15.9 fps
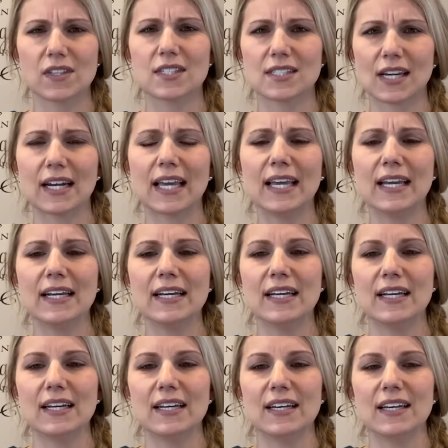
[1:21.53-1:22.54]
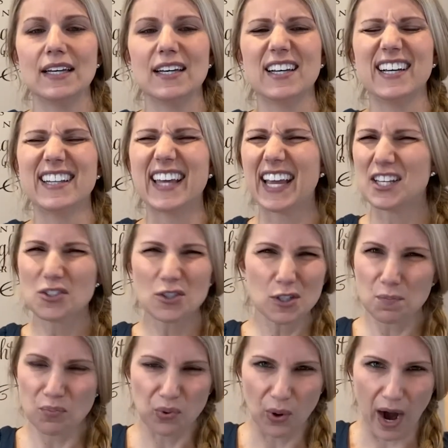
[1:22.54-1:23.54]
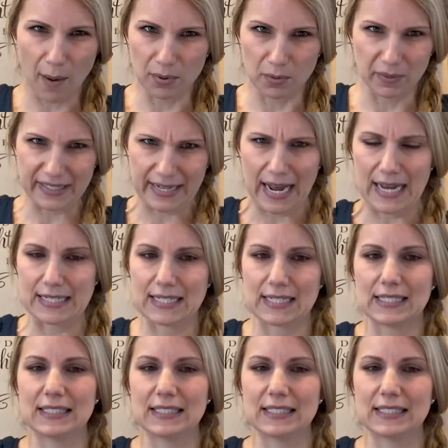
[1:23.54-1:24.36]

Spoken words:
study, the answer is probably not.